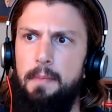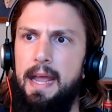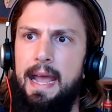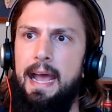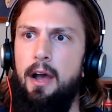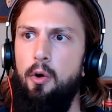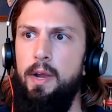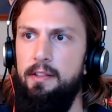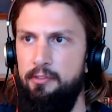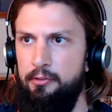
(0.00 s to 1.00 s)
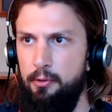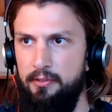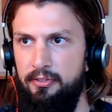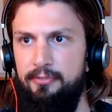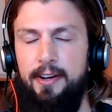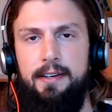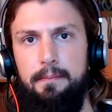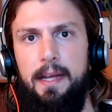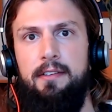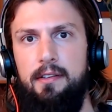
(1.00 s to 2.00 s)
but how it sort of
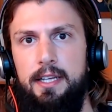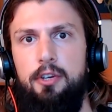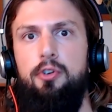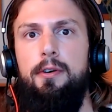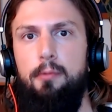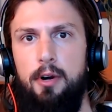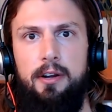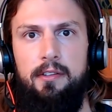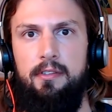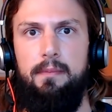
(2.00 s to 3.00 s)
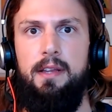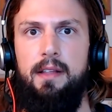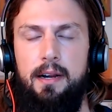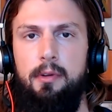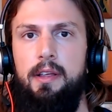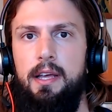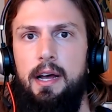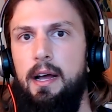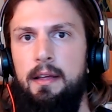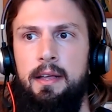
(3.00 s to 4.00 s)
fundamentally could work. It's something that I really
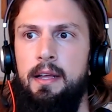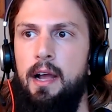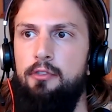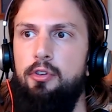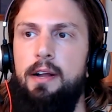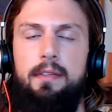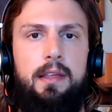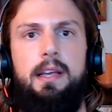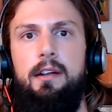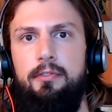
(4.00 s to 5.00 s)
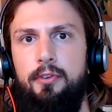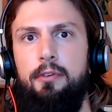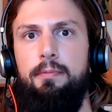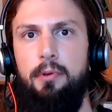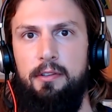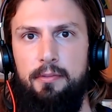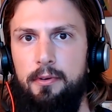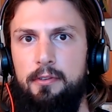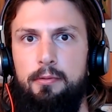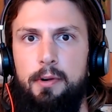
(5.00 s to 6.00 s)
I try to think in first
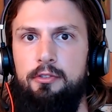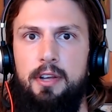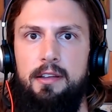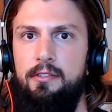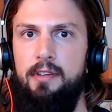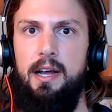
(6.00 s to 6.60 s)
principles, which is